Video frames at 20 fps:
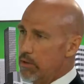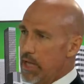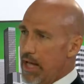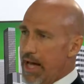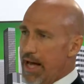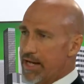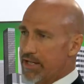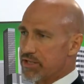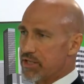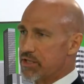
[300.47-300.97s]

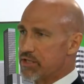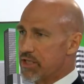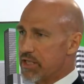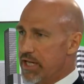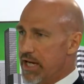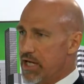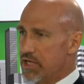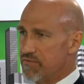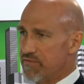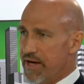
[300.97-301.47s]
access to
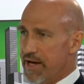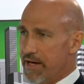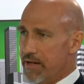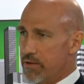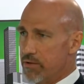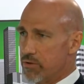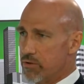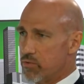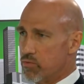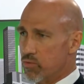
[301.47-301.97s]
cash
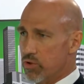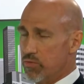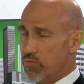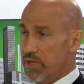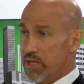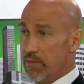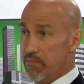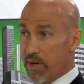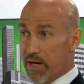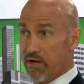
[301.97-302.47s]
values would
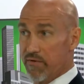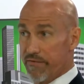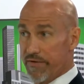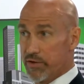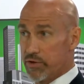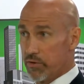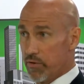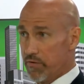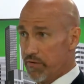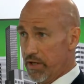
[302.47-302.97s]
be a
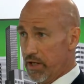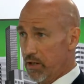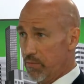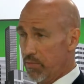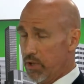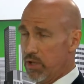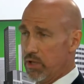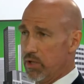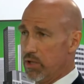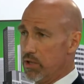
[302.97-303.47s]
beneficial
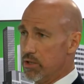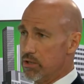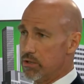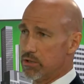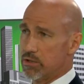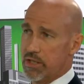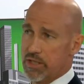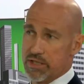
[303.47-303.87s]
thing because